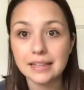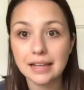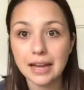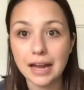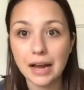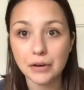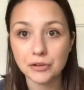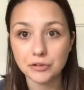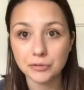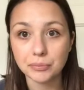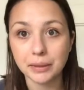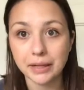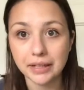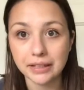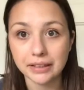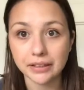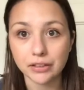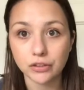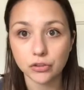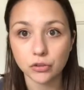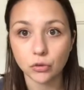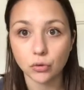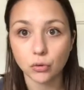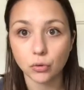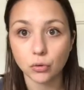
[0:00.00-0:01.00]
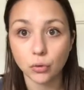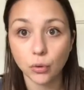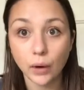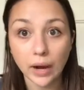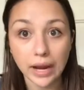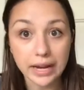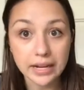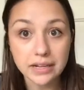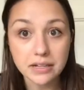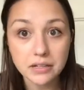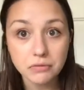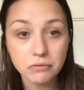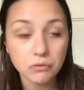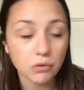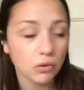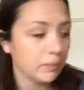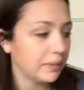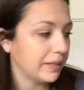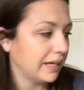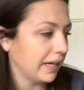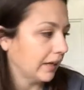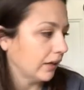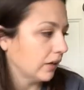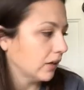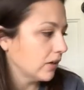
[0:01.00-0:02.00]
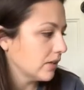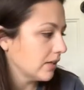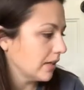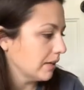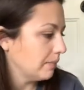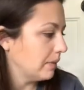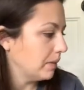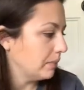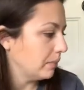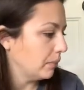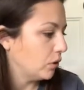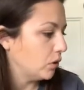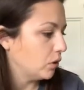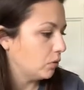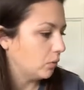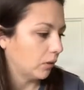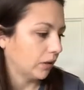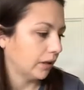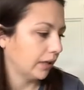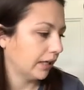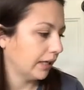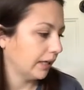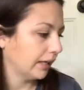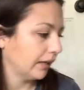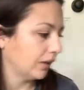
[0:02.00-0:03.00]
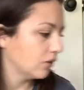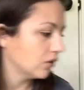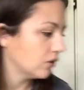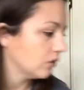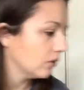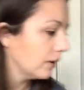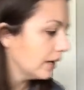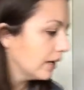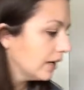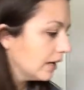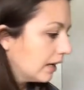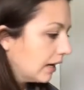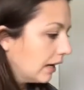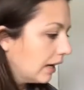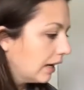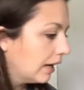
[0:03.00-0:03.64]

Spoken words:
houseplant that is great for beginners and people who want to get into it